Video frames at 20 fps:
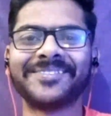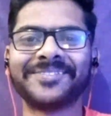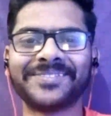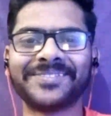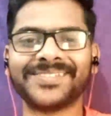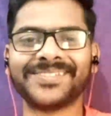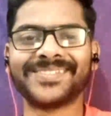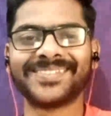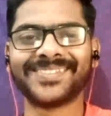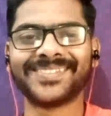
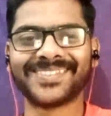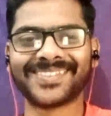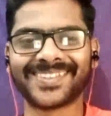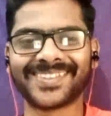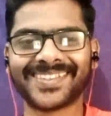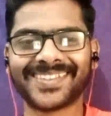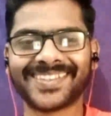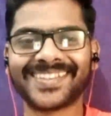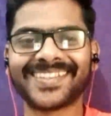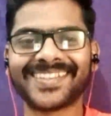
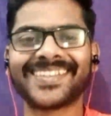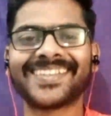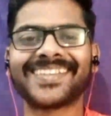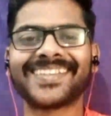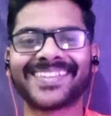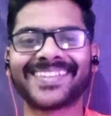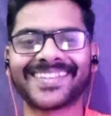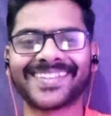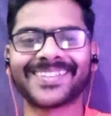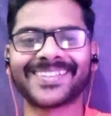
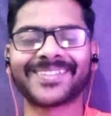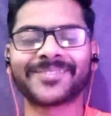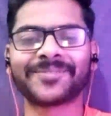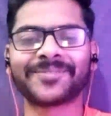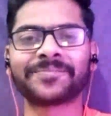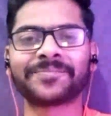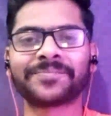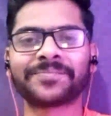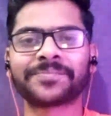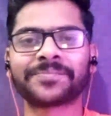
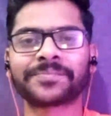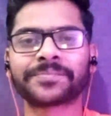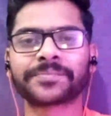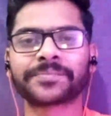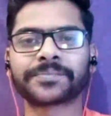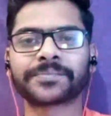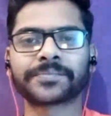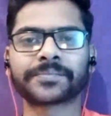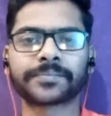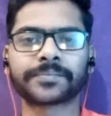
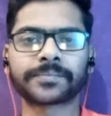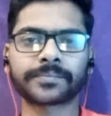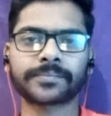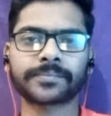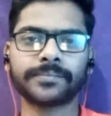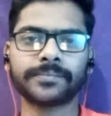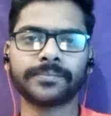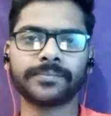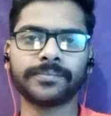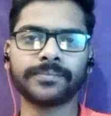
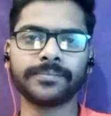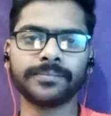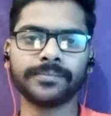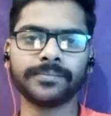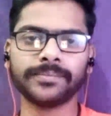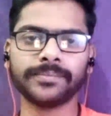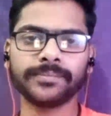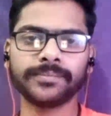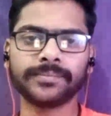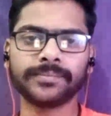
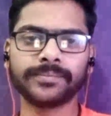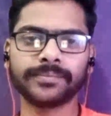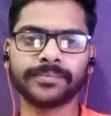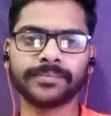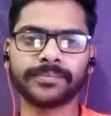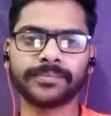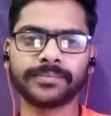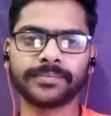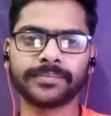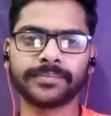
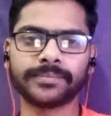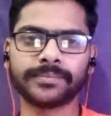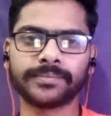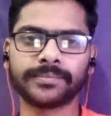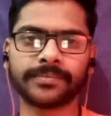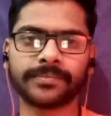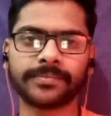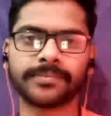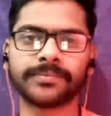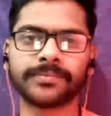
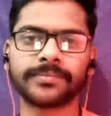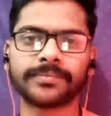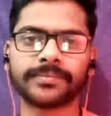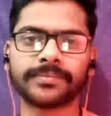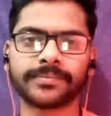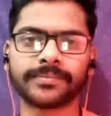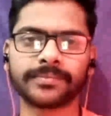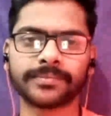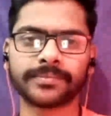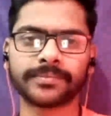
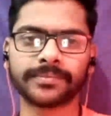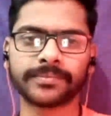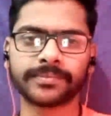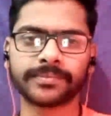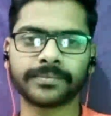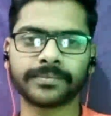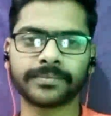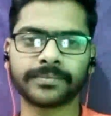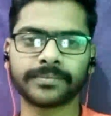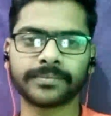
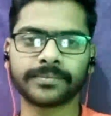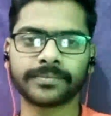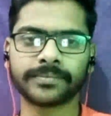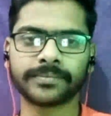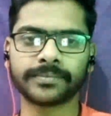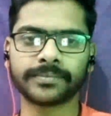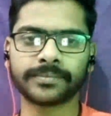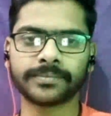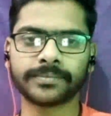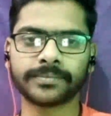
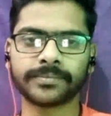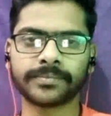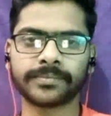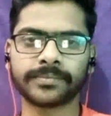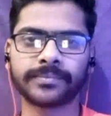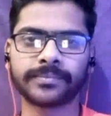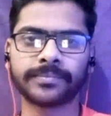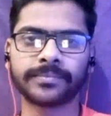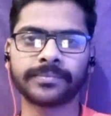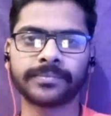
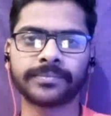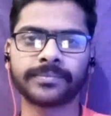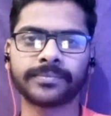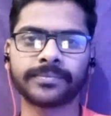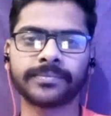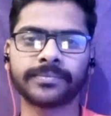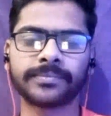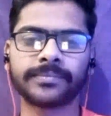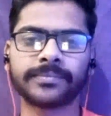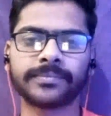
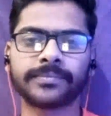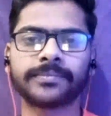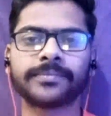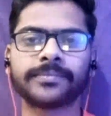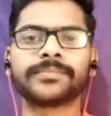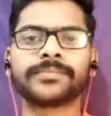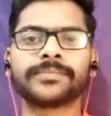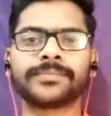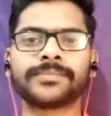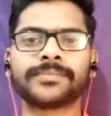
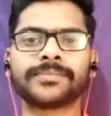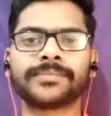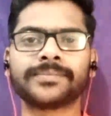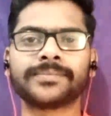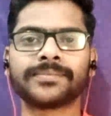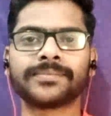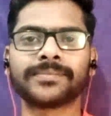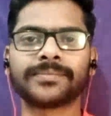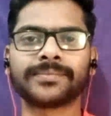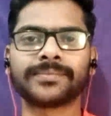The person shown says nothing.